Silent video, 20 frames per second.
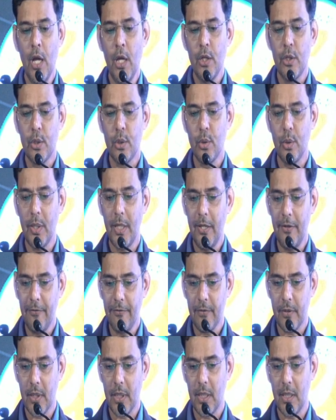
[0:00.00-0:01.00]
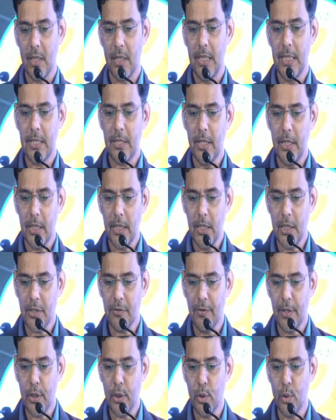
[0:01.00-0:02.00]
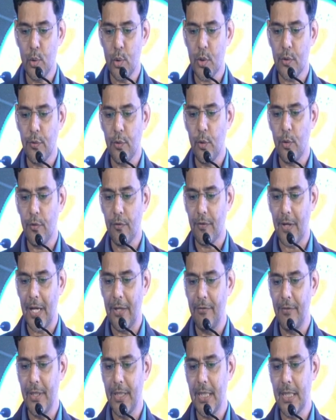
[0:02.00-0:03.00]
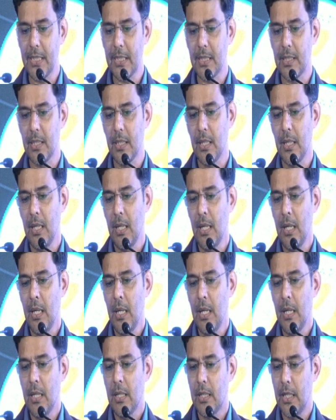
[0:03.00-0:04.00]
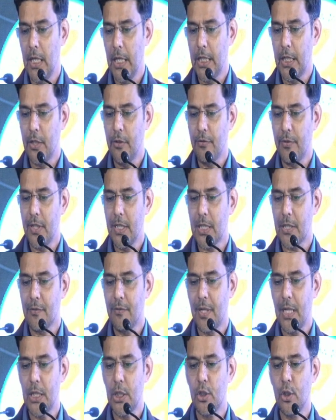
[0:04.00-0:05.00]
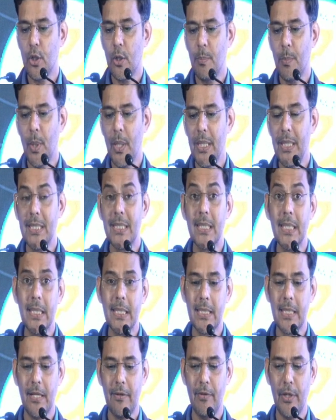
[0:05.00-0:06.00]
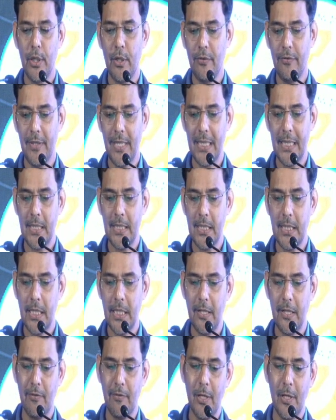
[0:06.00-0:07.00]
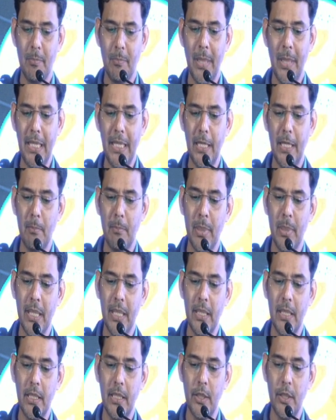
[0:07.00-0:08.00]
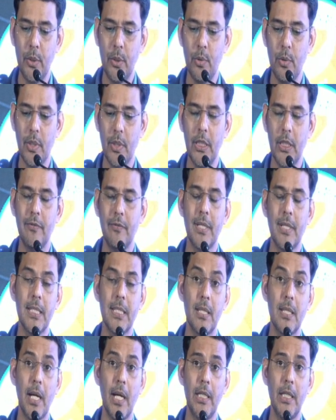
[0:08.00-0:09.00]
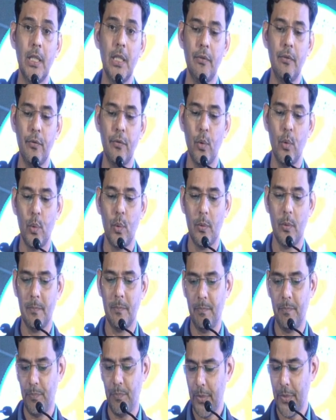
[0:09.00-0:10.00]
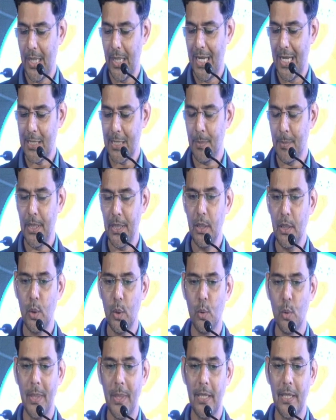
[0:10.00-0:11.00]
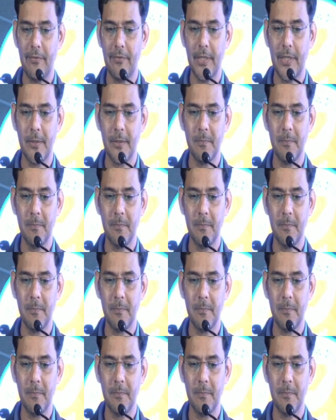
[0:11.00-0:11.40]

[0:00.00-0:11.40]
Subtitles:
So if statins were used for 5 years, relative risk was 0.67 of HCC development, number needed to treat was 94. Aspirin, no benefit.